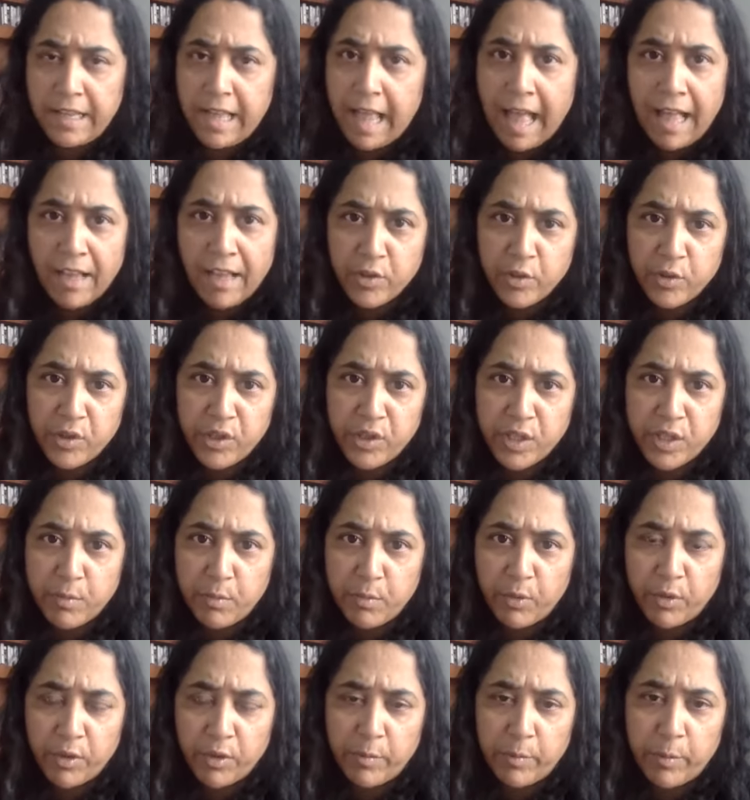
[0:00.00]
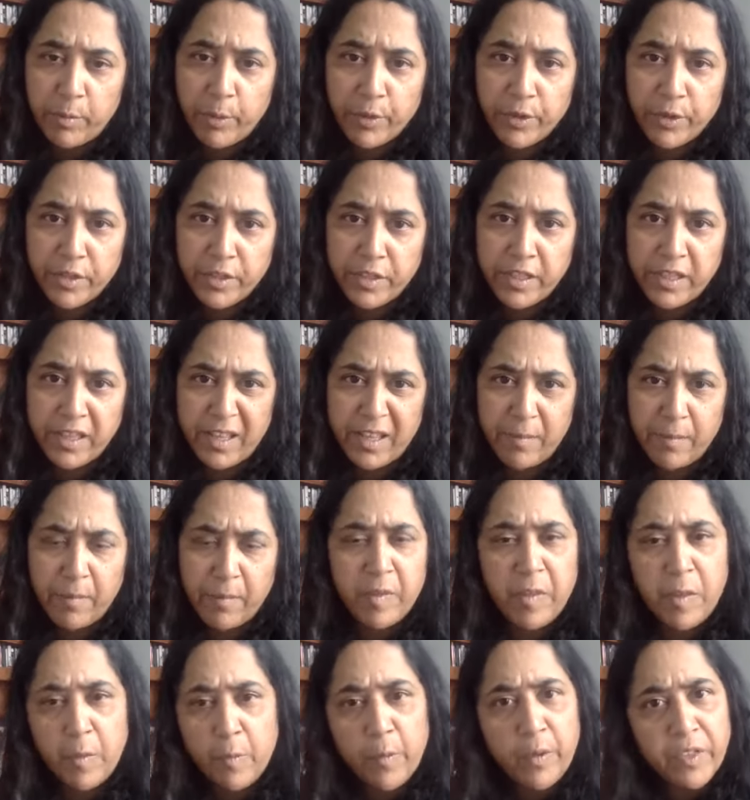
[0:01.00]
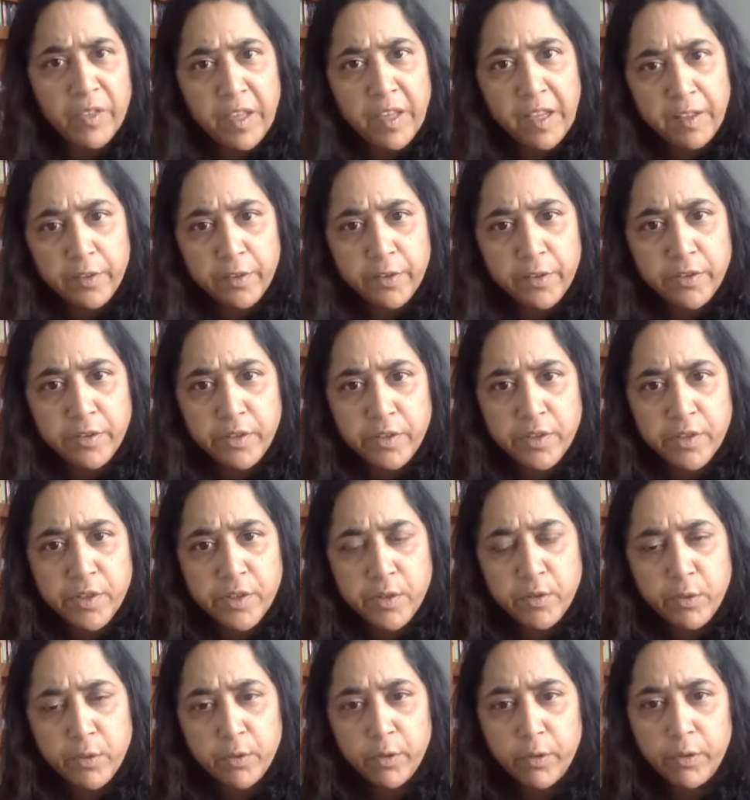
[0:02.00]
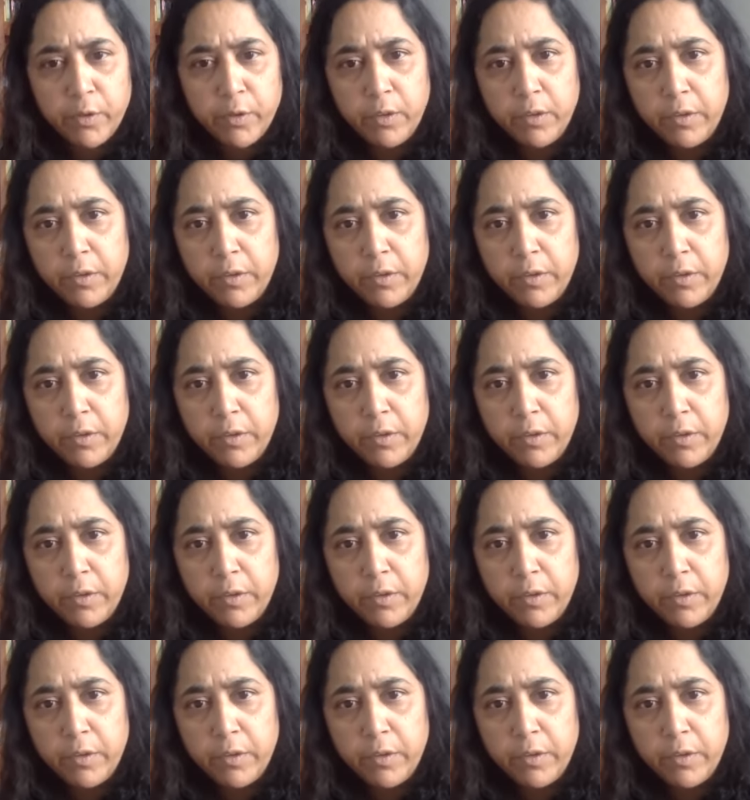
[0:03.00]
actually is more important to them than what they learned in school?